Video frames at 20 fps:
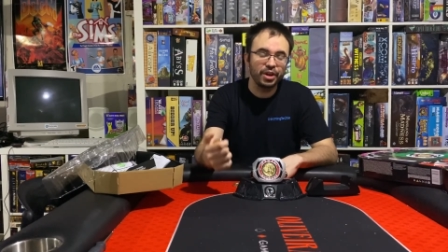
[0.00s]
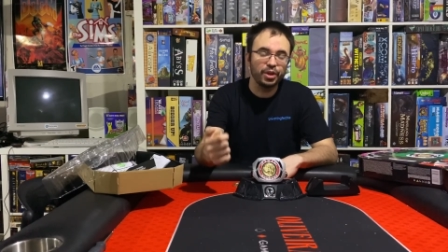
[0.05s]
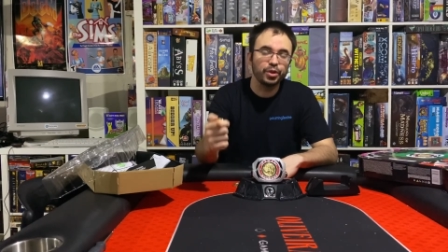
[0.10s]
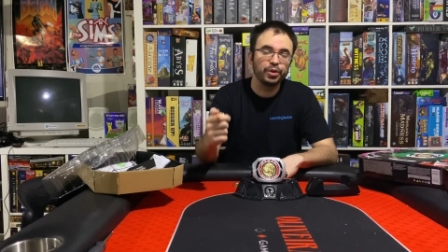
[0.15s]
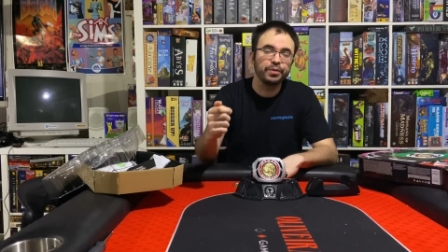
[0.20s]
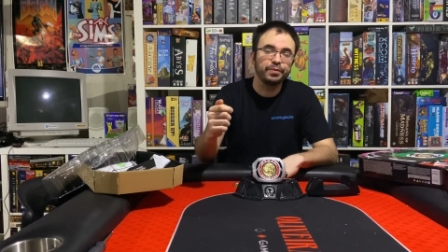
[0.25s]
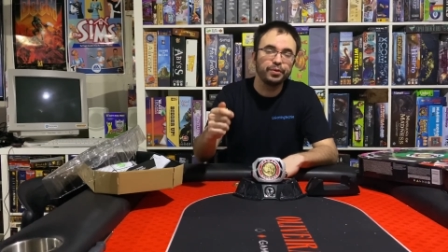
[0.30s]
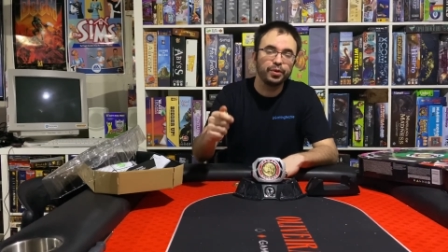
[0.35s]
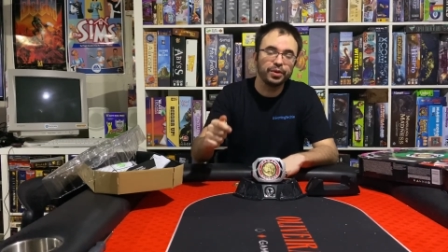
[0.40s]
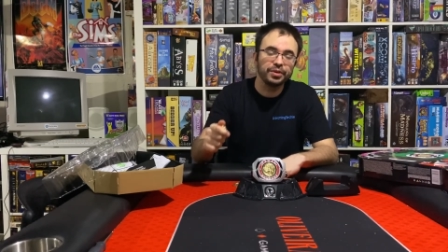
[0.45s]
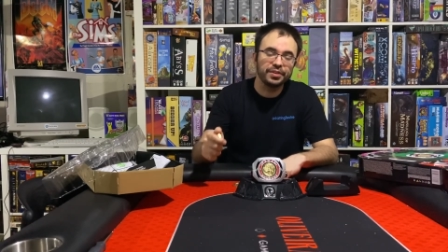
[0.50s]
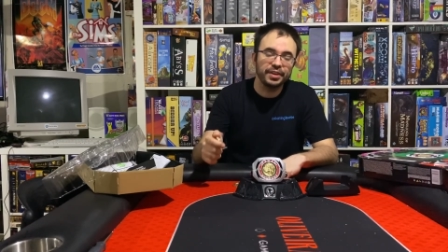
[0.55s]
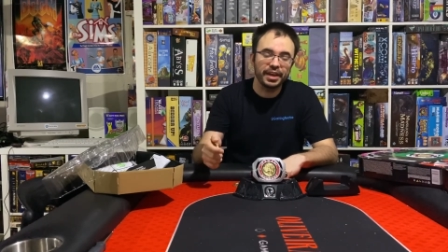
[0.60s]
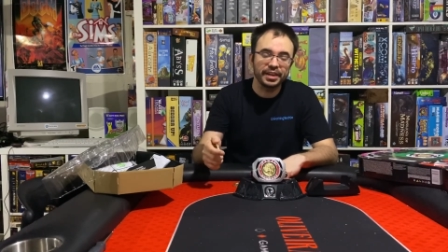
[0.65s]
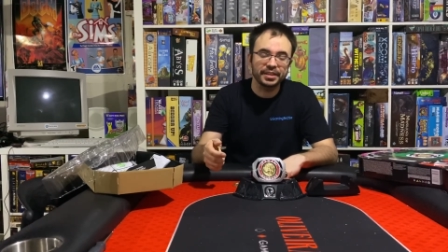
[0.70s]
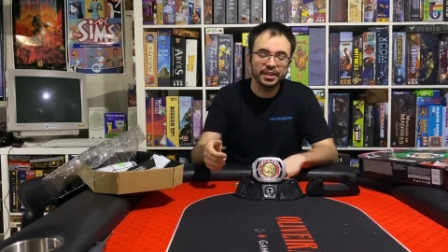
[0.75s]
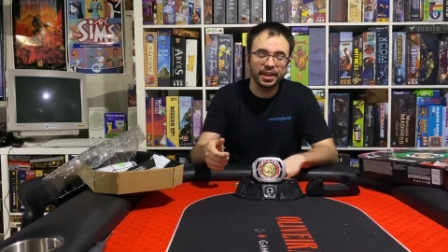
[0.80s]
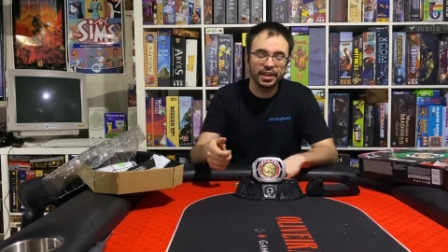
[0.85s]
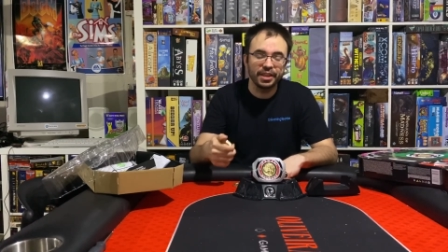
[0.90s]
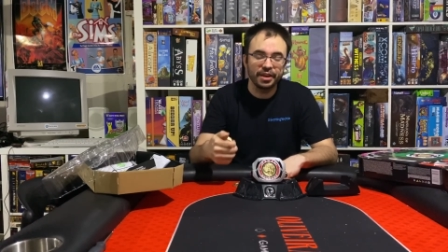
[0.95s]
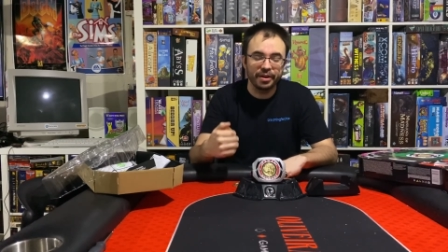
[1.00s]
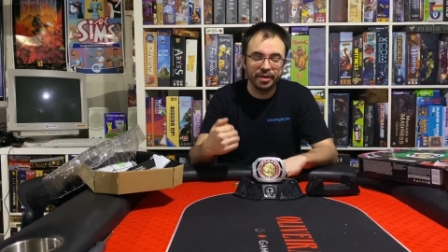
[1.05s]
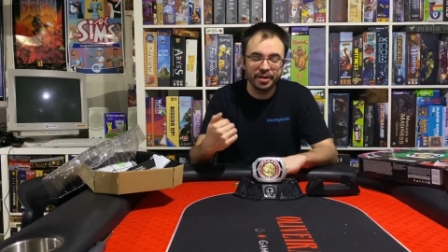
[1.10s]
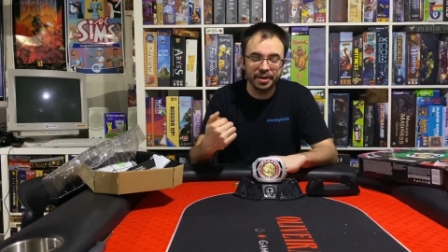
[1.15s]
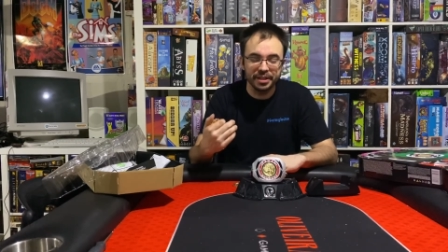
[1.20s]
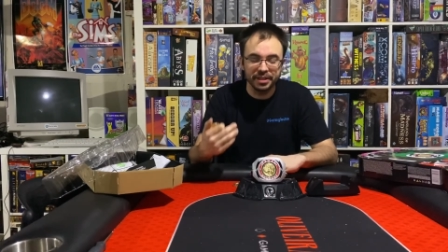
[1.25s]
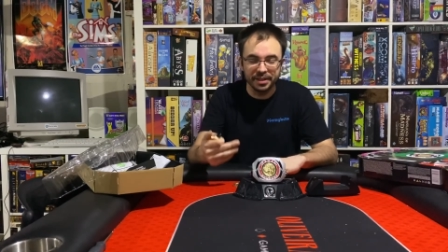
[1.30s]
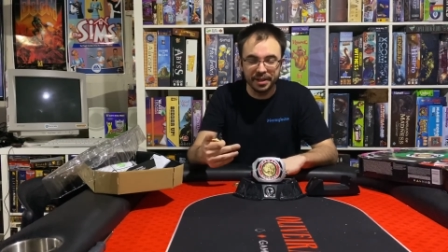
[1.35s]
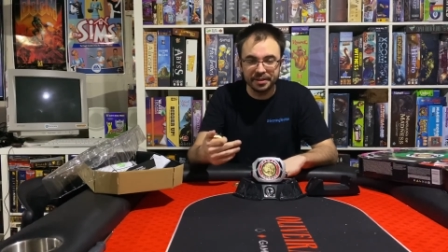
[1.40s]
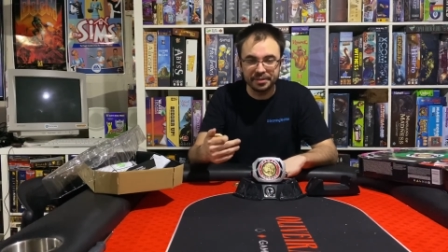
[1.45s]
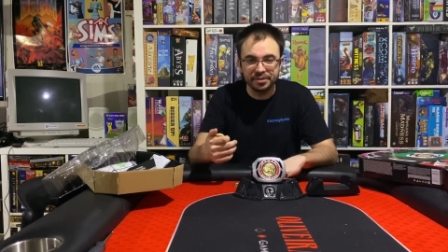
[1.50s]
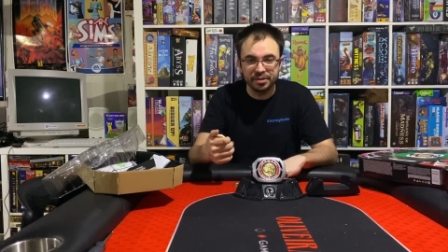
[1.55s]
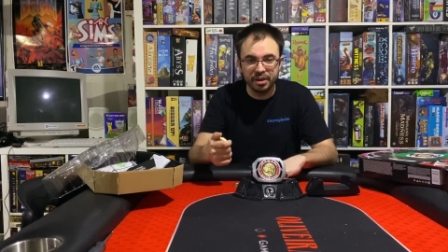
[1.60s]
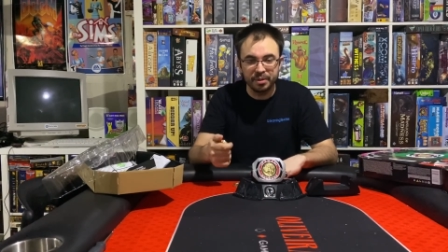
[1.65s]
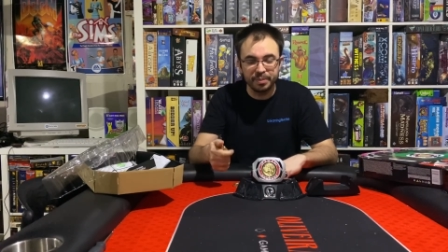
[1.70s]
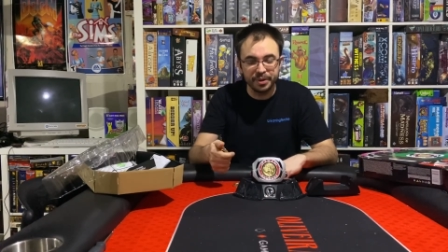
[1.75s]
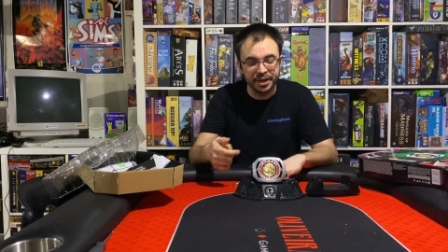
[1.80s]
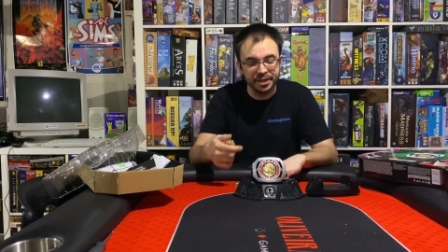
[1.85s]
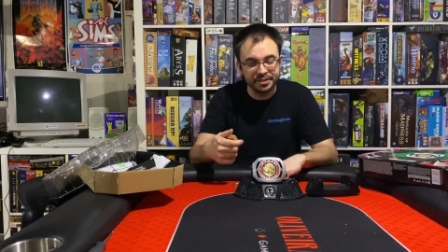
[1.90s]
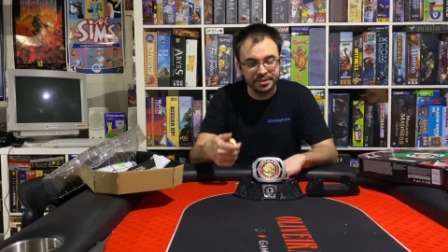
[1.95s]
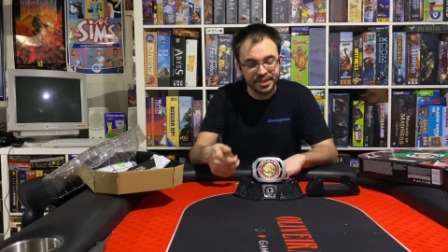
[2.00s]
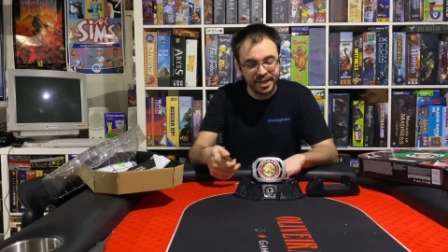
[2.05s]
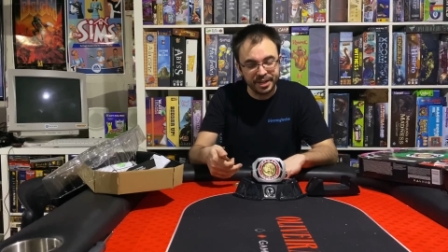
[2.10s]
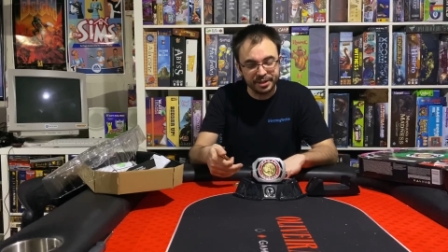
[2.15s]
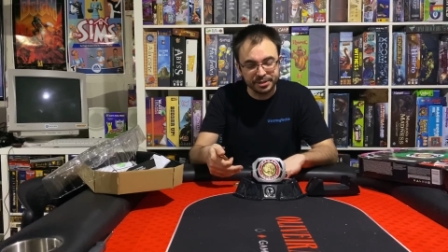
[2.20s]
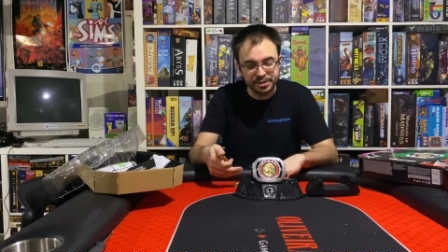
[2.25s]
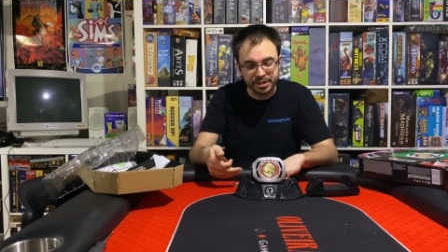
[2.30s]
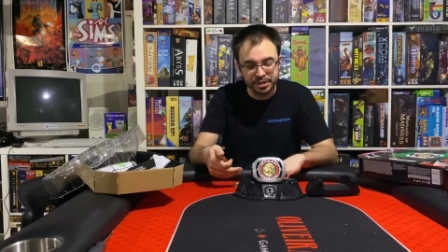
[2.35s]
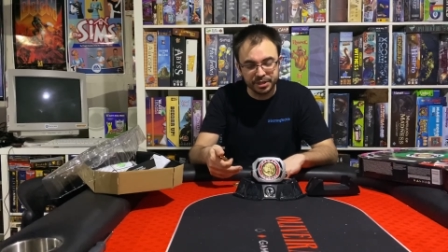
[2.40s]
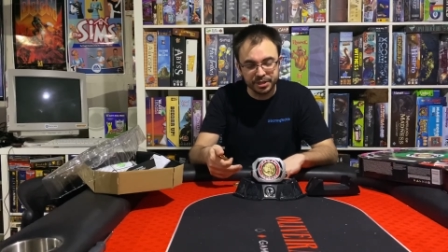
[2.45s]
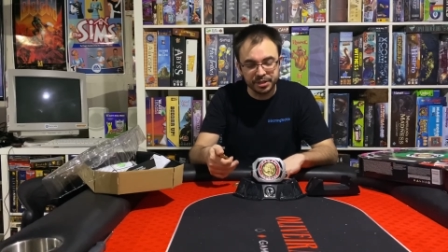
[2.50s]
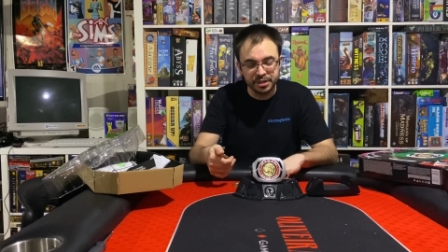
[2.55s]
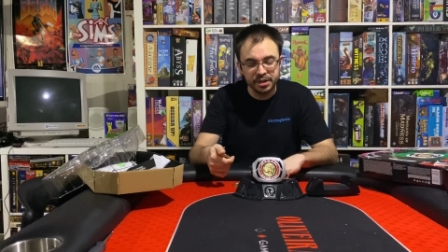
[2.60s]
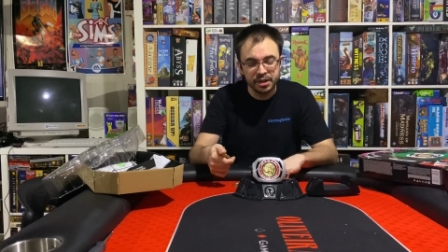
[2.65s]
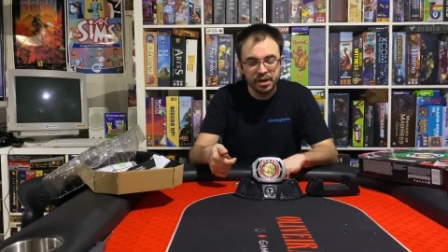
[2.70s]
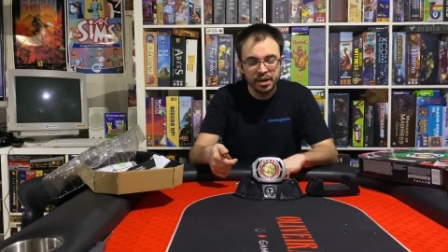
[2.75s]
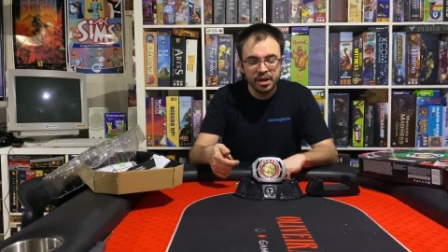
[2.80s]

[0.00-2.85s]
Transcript: voice acting in there, and it lights up and it sounds good.